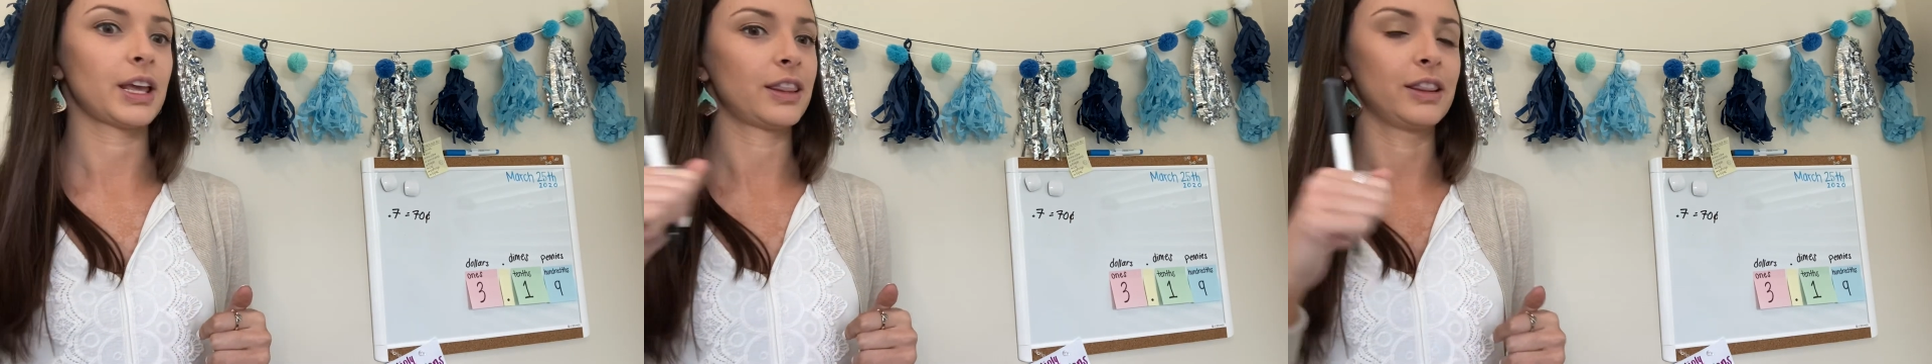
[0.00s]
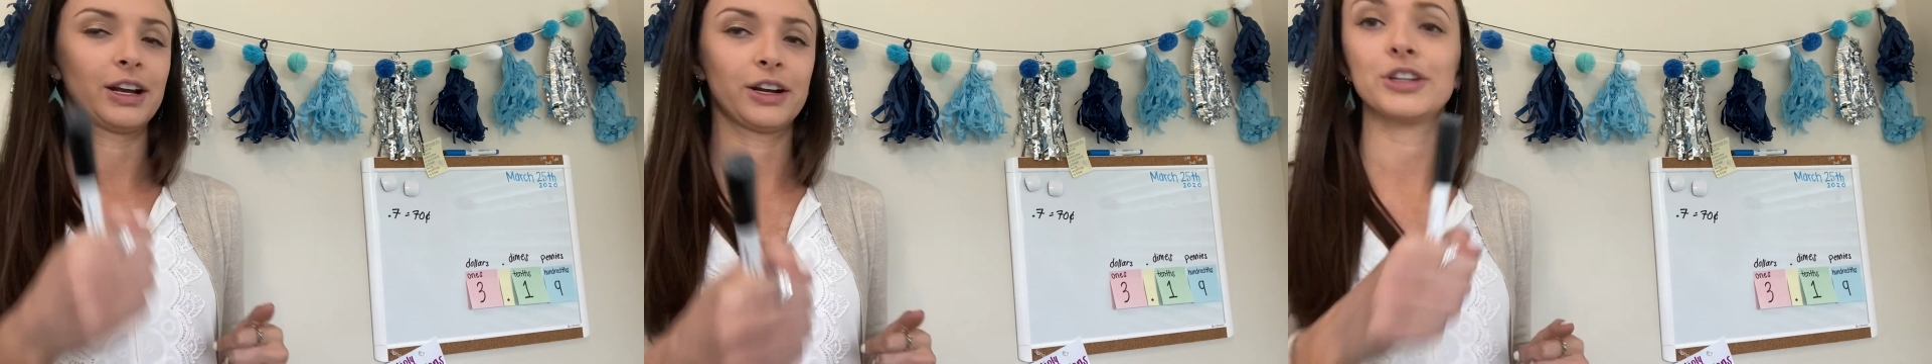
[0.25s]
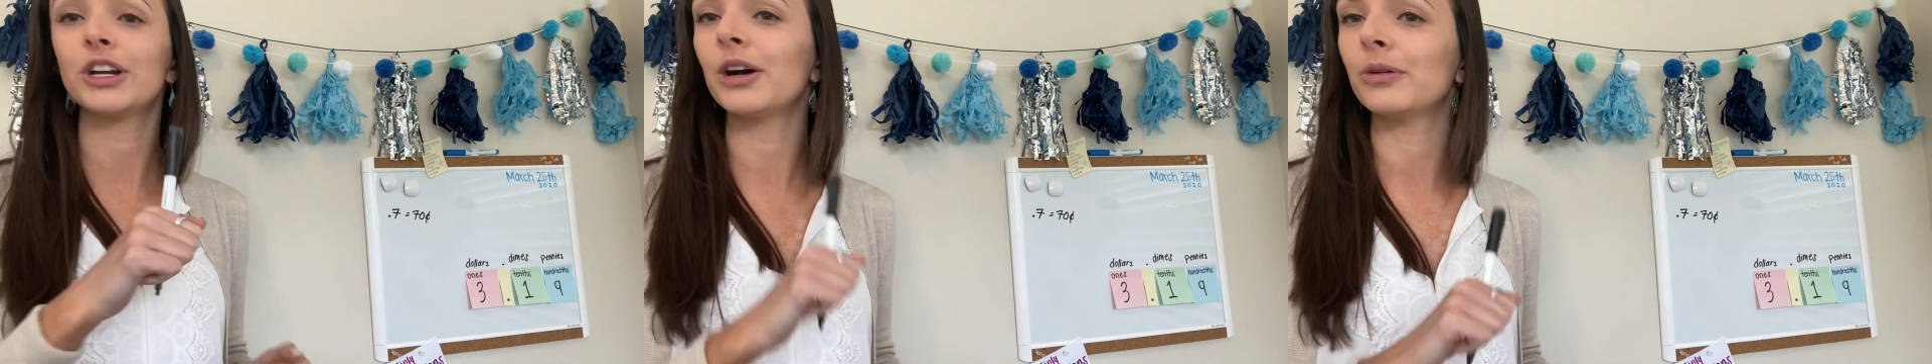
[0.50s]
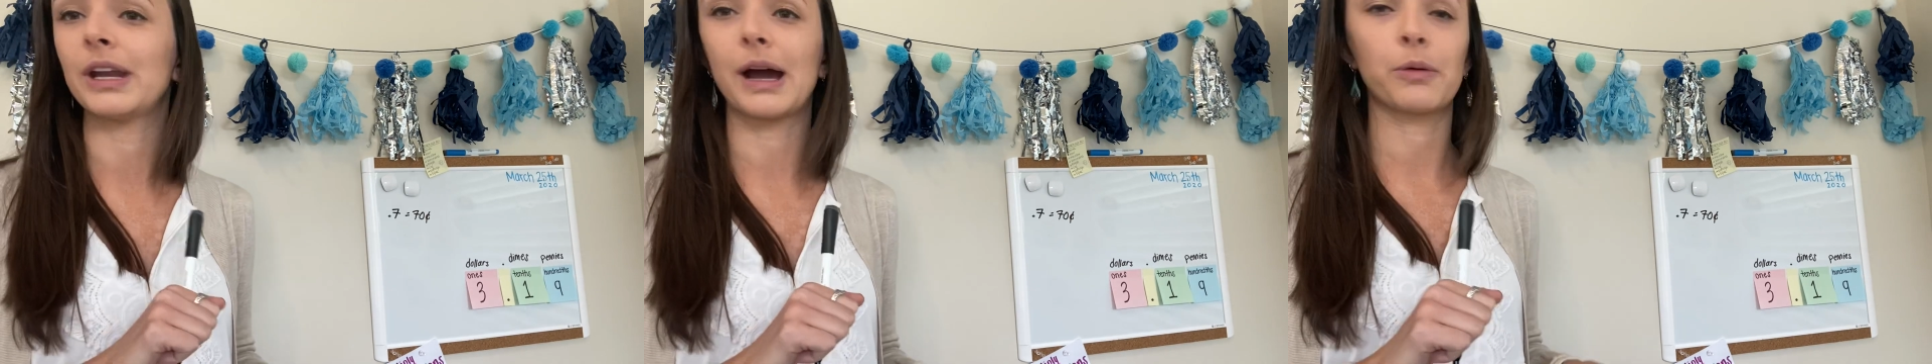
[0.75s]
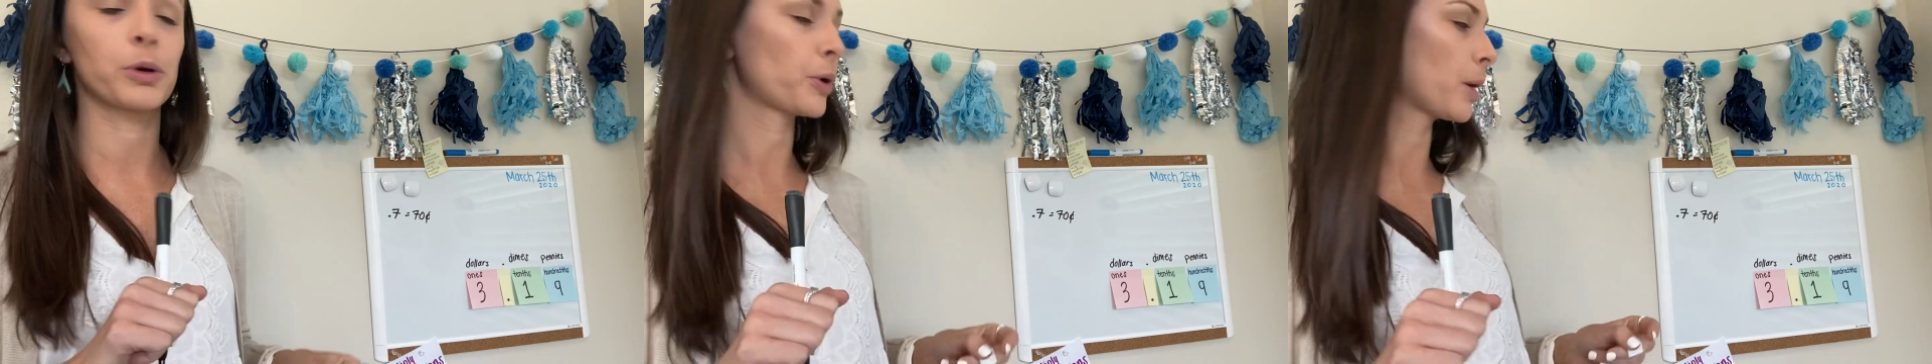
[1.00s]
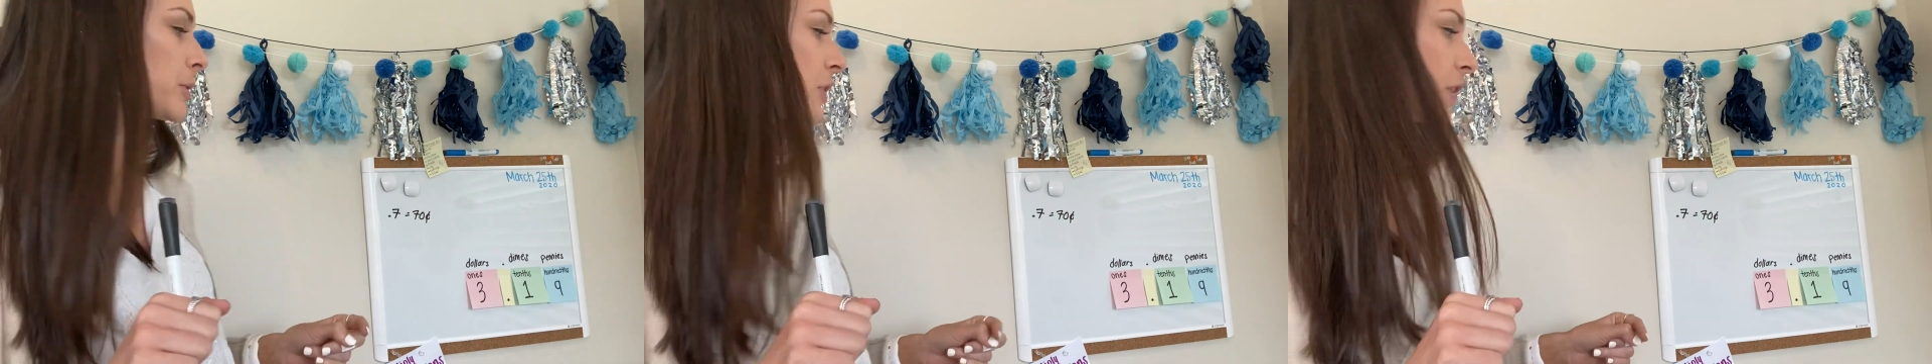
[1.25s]
There you go. Now we're
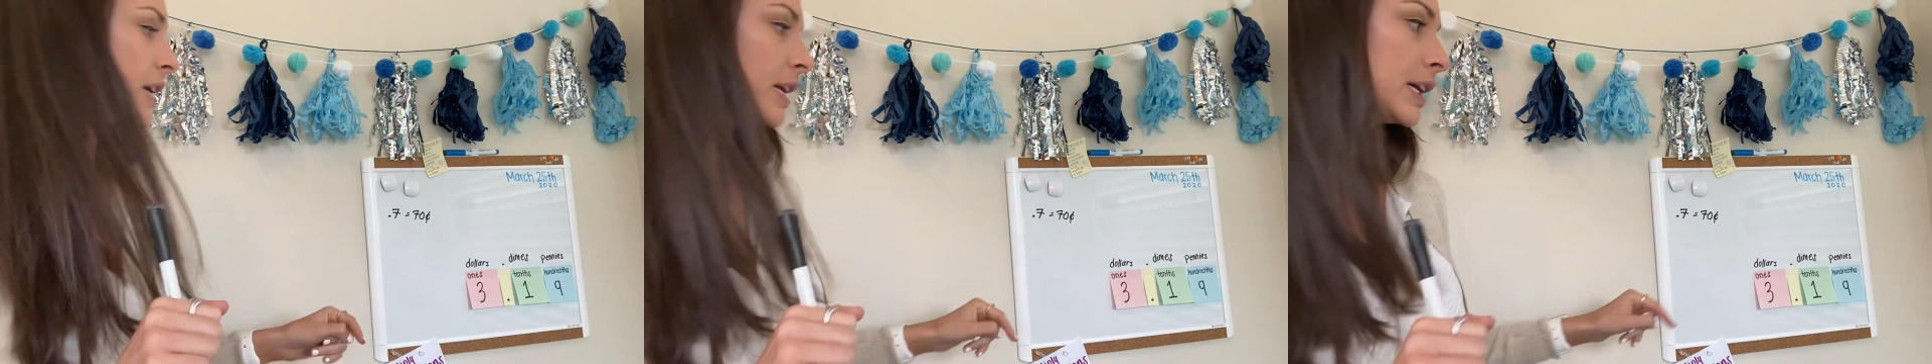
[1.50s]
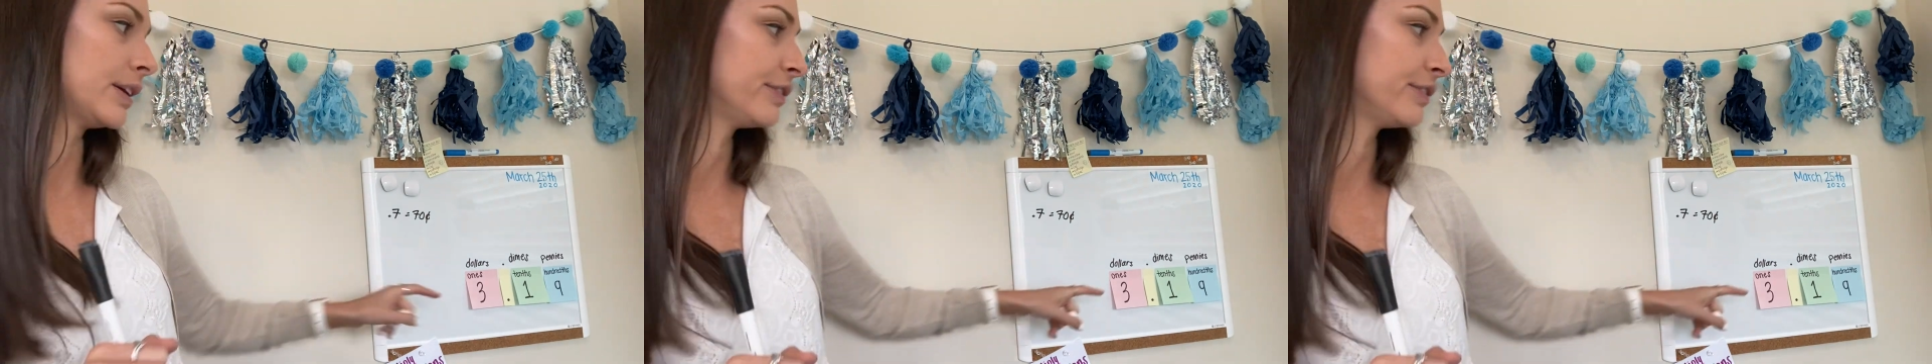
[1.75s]
probably thinking of